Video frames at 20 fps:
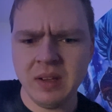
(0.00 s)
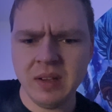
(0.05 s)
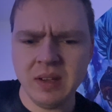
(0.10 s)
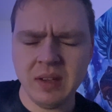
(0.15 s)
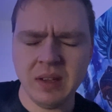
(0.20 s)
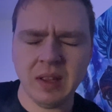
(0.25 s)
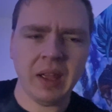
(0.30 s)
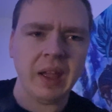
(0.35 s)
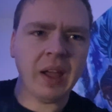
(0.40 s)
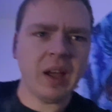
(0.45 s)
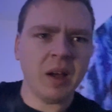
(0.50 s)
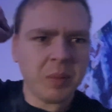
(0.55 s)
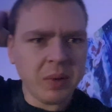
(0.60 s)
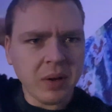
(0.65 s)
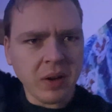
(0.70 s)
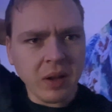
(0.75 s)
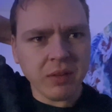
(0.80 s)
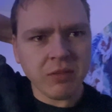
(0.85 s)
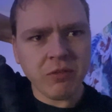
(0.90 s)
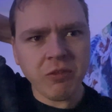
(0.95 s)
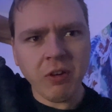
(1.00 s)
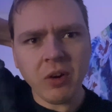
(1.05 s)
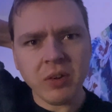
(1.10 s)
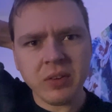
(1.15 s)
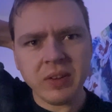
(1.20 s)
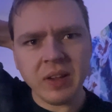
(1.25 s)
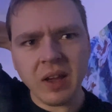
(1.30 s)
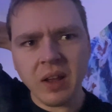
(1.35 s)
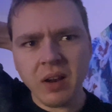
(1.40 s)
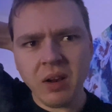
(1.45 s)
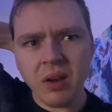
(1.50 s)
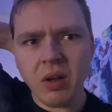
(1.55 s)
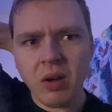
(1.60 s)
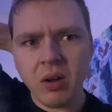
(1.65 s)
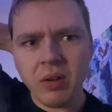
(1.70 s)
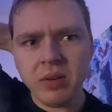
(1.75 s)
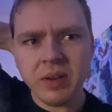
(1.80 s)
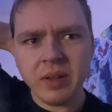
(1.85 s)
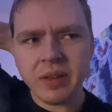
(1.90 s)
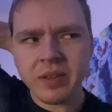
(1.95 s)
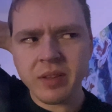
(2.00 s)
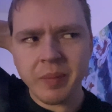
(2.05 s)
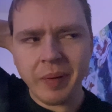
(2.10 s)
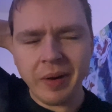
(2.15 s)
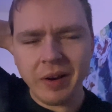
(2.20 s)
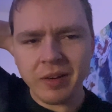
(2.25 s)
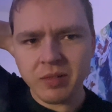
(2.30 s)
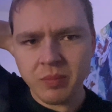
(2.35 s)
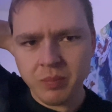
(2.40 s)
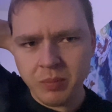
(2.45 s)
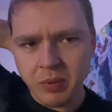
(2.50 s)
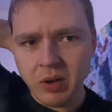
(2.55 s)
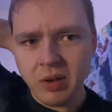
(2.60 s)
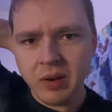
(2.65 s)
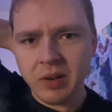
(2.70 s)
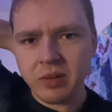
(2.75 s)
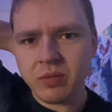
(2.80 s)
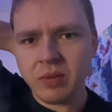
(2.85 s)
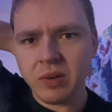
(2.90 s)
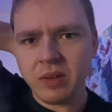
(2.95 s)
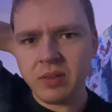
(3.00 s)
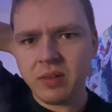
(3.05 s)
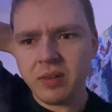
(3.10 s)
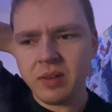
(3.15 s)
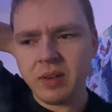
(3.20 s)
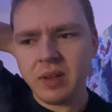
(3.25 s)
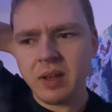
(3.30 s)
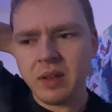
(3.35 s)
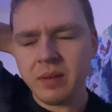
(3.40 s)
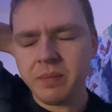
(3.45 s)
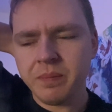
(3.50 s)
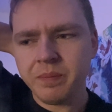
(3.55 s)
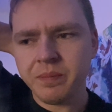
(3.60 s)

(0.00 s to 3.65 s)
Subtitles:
yeah, I've been like focusing a lot on the Spanish and Polish recently.